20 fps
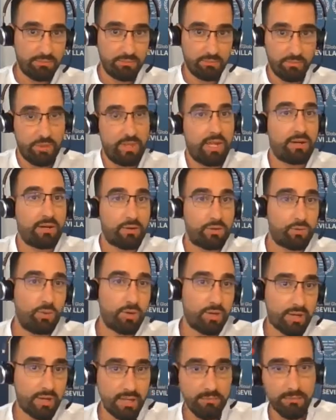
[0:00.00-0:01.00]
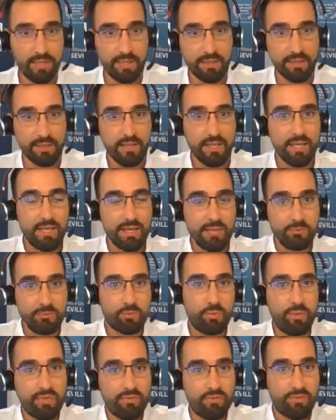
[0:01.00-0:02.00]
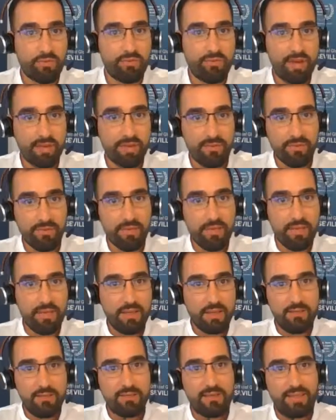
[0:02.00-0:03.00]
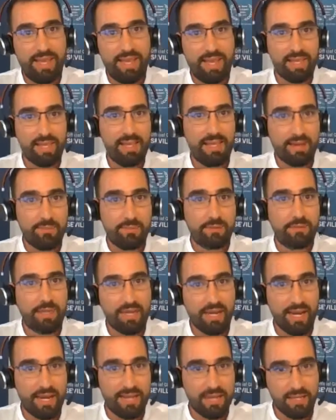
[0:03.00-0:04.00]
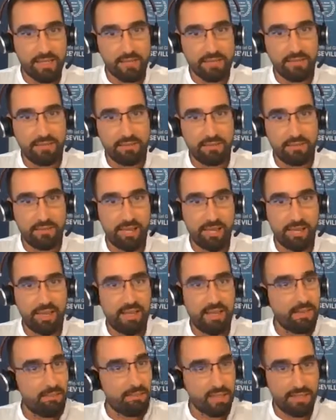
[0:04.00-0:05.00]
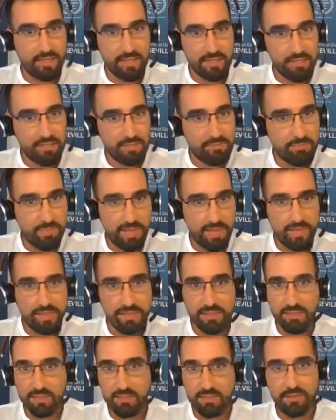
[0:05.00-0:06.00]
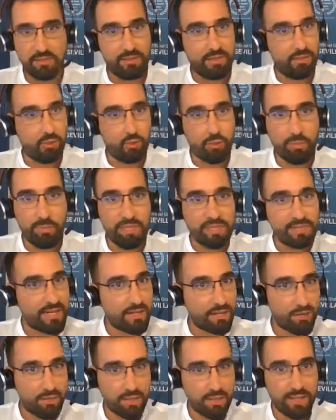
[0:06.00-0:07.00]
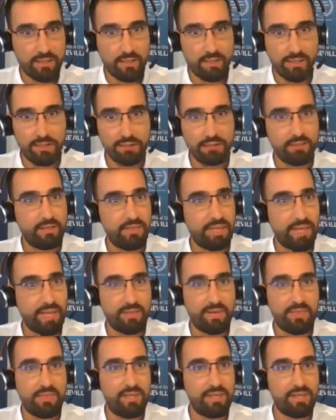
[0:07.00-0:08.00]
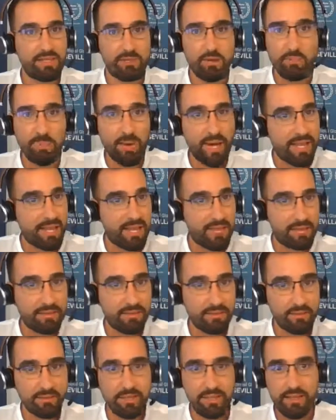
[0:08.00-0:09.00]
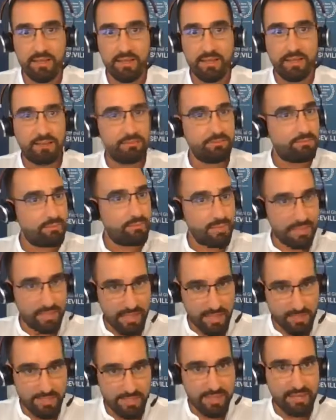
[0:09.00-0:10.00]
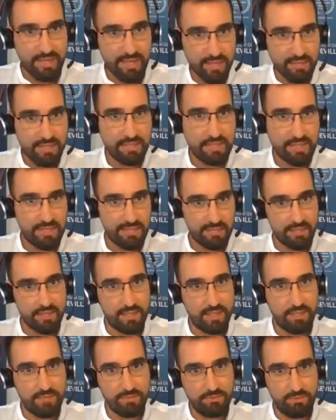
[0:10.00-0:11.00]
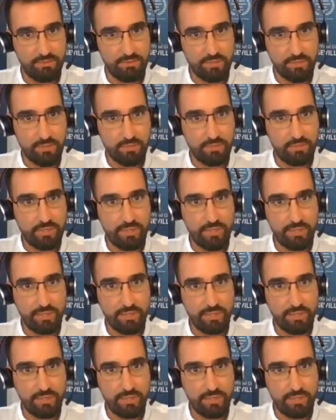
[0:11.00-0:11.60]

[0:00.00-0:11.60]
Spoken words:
we are not working, but 24/5 caring about the clients. Like everything is in place, the documents are correct, everything is compliant, etc., etc., etc. You know,